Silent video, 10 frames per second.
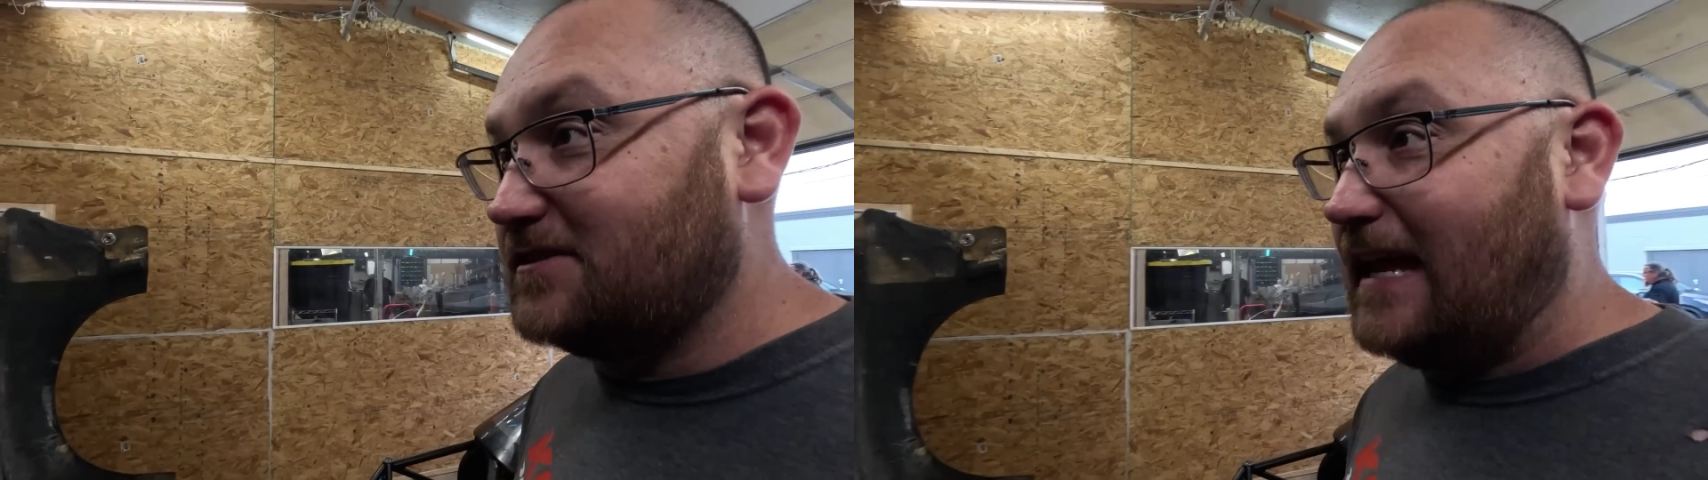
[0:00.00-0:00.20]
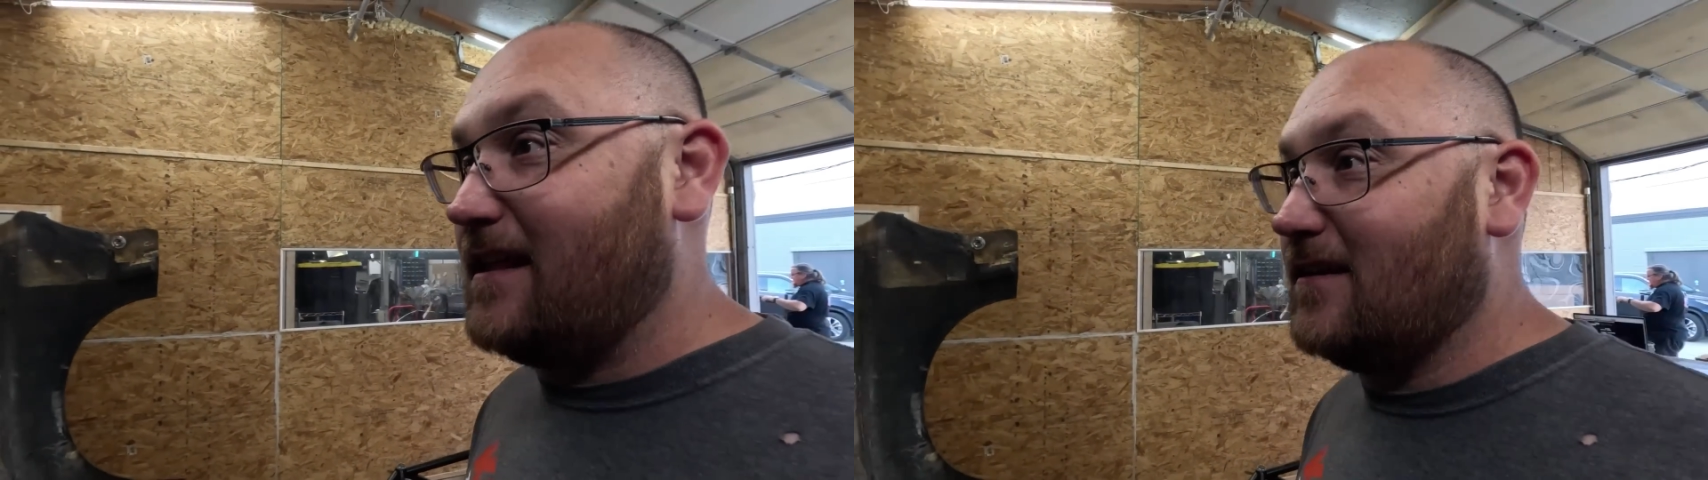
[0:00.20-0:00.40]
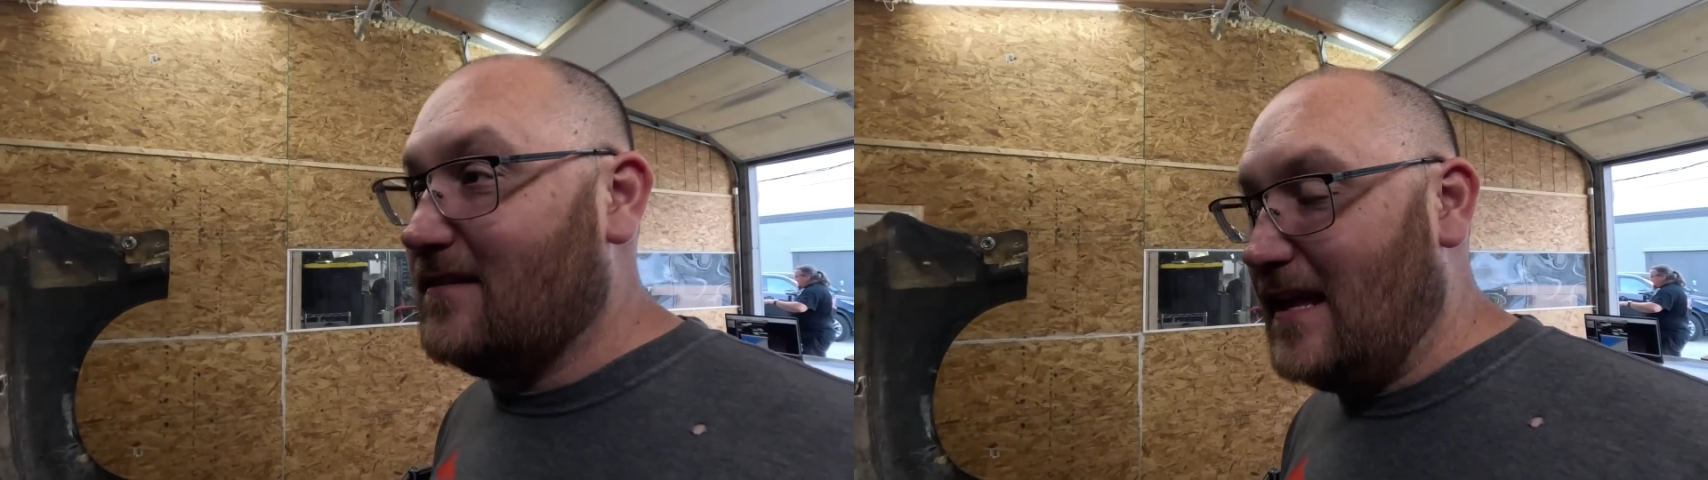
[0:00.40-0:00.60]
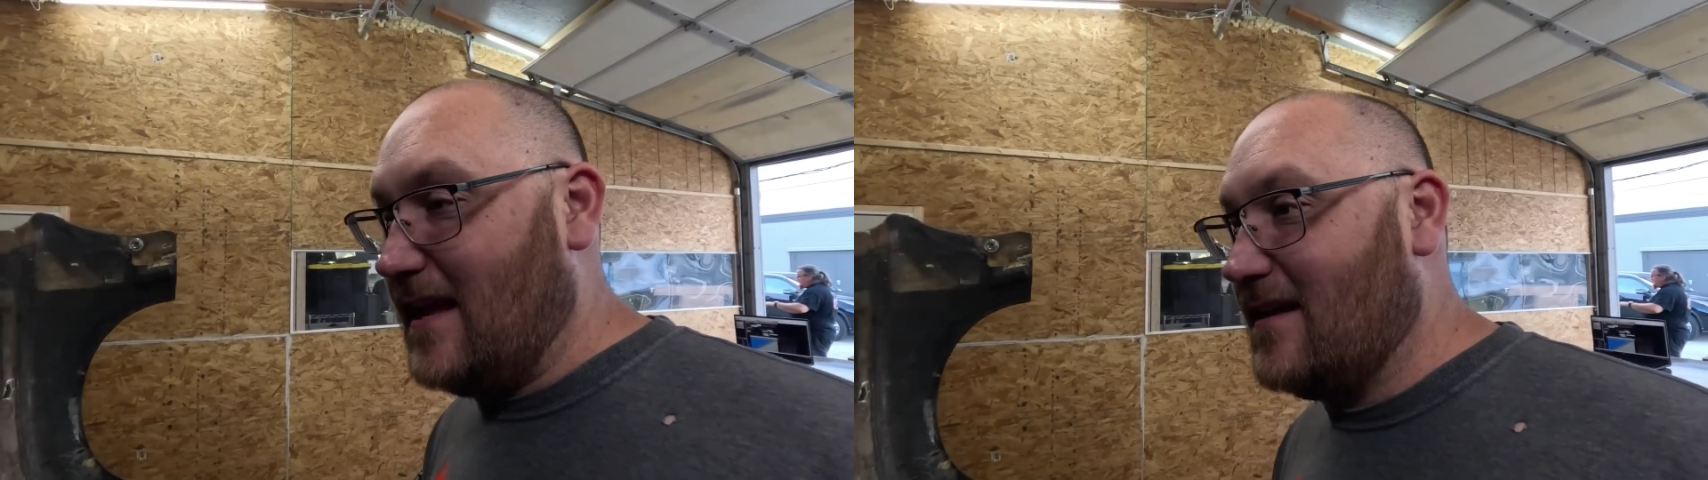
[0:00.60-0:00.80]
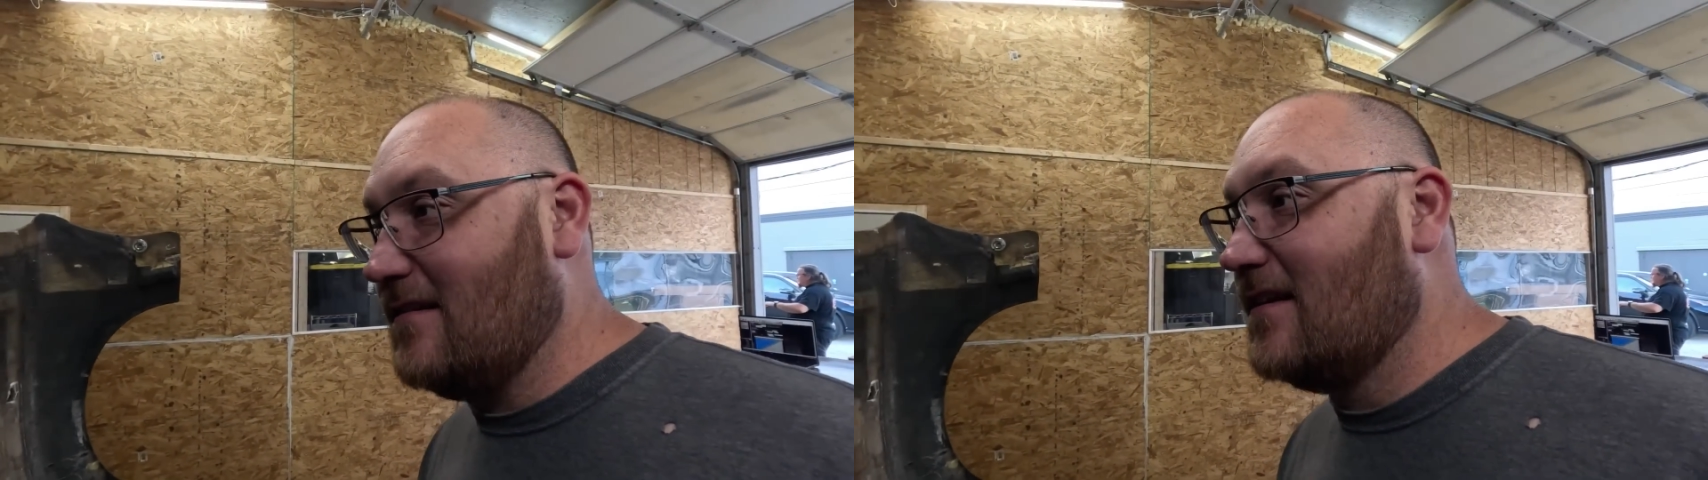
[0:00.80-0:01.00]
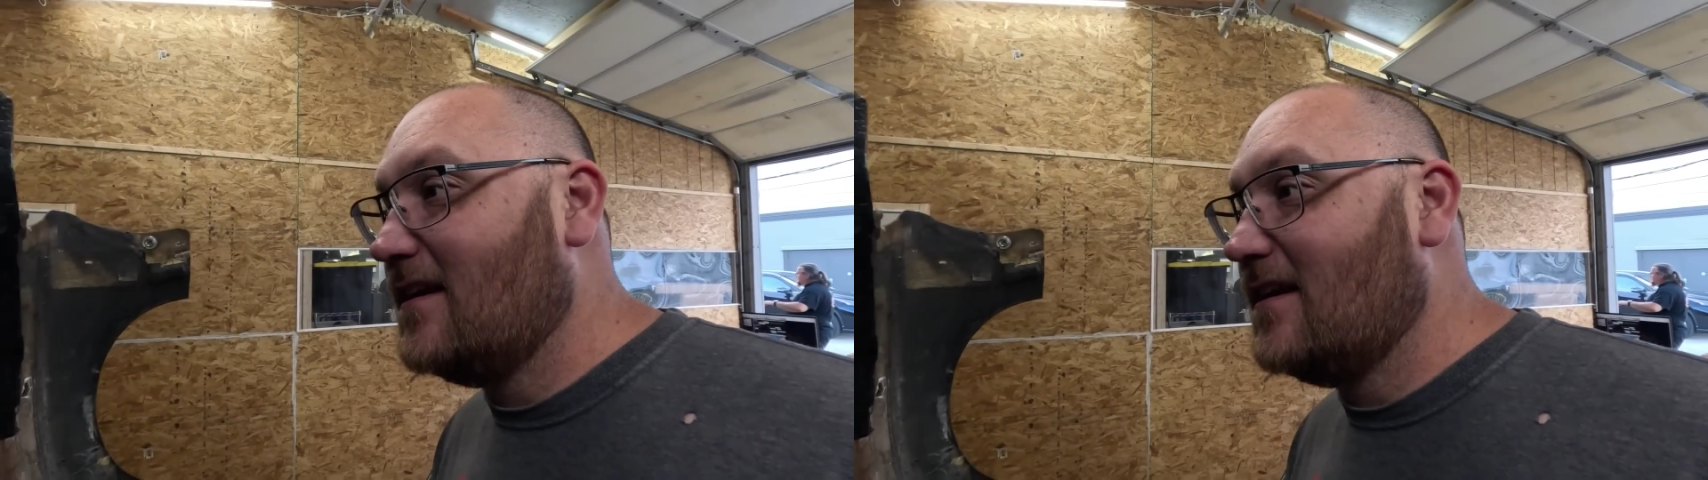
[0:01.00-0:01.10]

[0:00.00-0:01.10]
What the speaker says: standard than,